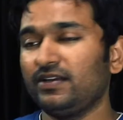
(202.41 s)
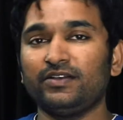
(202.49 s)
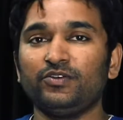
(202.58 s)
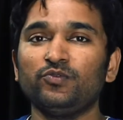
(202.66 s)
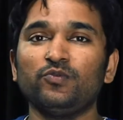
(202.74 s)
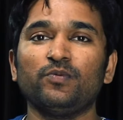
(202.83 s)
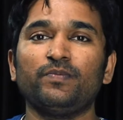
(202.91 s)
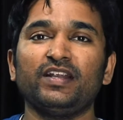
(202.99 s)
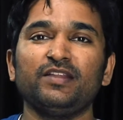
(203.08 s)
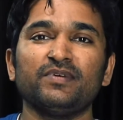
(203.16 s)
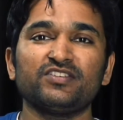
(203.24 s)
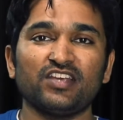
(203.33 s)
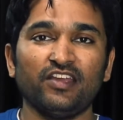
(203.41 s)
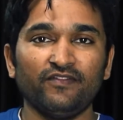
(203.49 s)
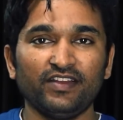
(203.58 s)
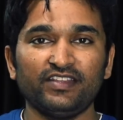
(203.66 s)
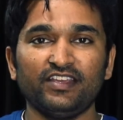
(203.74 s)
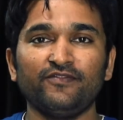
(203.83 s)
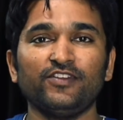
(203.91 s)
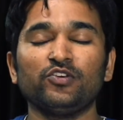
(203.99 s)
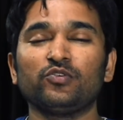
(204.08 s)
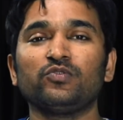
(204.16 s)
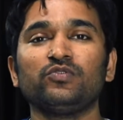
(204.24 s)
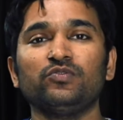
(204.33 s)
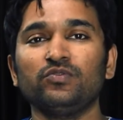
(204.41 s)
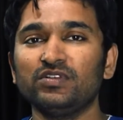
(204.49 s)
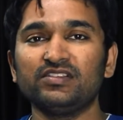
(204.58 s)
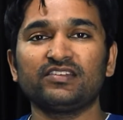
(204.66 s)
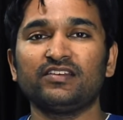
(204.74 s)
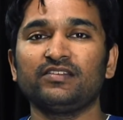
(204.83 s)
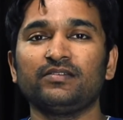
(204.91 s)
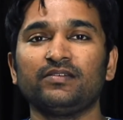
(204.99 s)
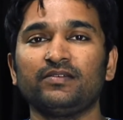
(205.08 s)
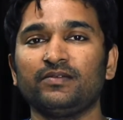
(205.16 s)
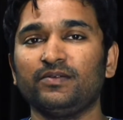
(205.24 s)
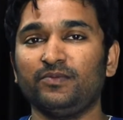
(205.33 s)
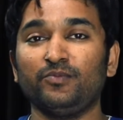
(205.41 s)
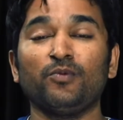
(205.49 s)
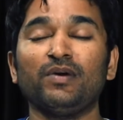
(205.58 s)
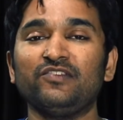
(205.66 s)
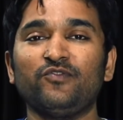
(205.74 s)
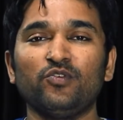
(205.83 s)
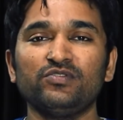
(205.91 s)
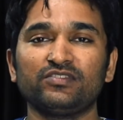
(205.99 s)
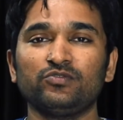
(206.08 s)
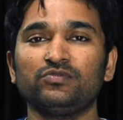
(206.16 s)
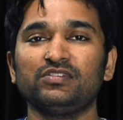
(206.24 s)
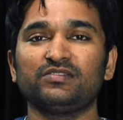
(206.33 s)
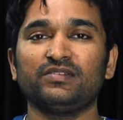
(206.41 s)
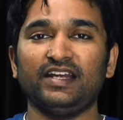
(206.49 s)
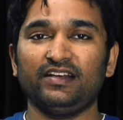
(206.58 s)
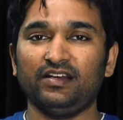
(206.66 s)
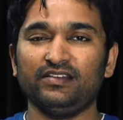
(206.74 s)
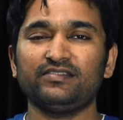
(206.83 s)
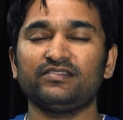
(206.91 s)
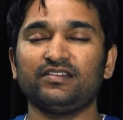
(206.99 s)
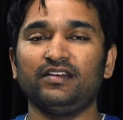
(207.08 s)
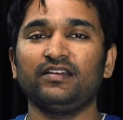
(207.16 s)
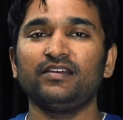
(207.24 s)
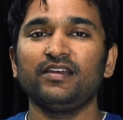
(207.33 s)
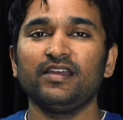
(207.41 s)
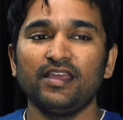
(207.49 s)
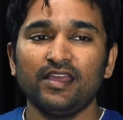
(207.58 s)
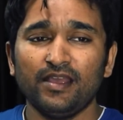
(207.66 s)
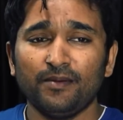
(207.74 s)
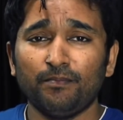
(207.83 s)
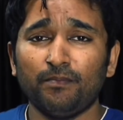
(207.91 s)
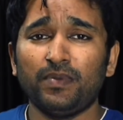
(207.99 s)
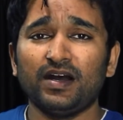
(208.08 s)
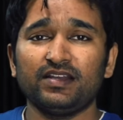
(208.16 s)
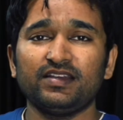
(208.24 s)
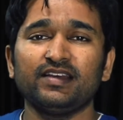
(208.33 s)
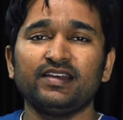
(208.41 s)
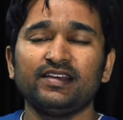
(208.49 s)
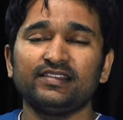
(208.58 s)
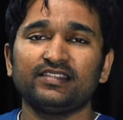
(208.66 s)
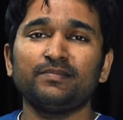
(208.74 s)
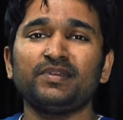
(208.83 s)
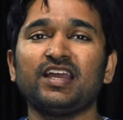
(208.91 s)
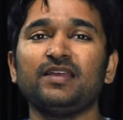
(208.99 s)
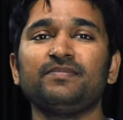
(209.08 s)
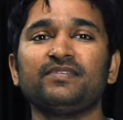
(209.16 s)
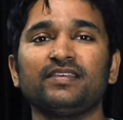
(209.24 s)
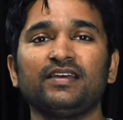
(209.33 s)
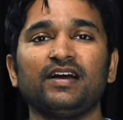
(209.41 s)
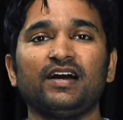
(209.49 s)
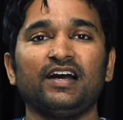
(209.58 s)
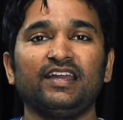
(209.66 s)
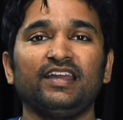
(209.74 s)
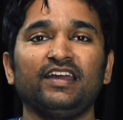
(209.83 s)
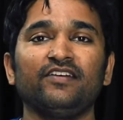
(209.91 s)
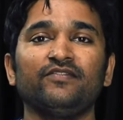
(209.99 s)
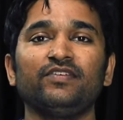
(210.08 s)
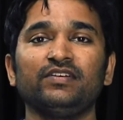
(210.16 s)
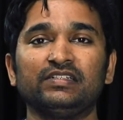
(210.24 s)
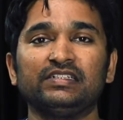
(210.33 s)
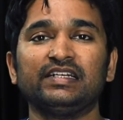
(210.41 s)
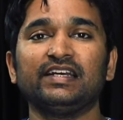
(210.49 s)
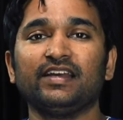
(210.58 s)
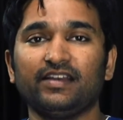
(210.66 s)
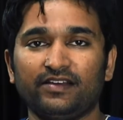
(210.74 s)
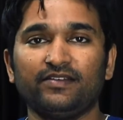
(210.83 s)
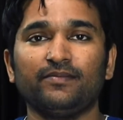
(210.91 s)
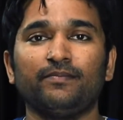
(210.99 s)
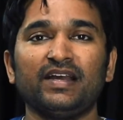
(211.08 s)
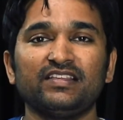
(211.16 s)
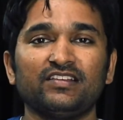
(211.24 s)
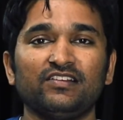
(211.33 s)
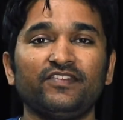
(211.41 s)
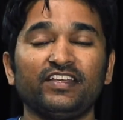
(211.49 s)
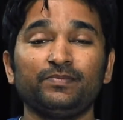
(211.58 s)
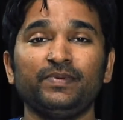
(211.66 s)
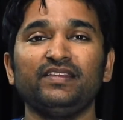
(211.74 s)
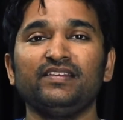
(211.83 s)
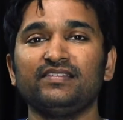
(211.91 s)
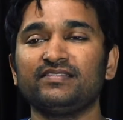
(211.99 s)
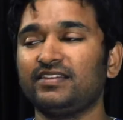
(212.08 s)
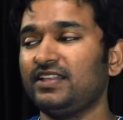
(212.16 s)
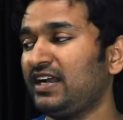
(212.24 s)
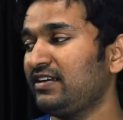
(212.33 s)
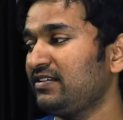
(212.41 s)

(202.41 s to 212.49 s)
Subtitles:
do pretty much everything with your Google's mobile phone's Google's Assistant? But sometimes I have myself experienced that